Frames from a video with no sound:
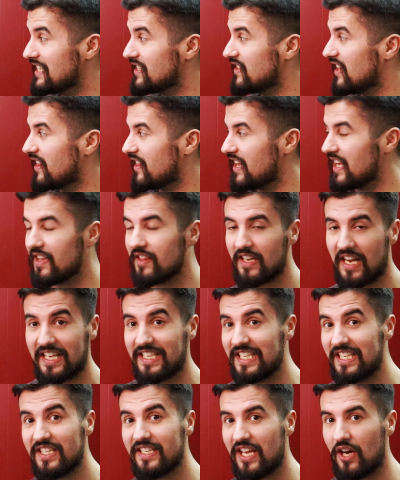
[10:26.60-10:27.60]
the thing that I
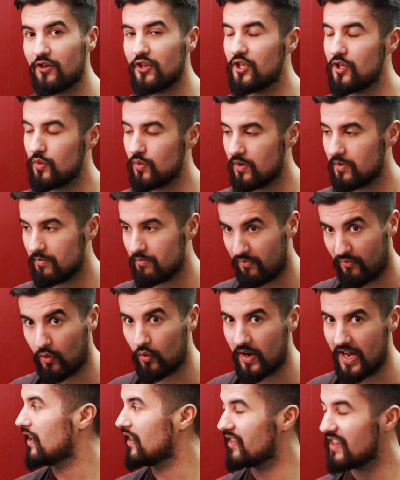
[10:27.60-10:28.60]
didn't tell you beforehand.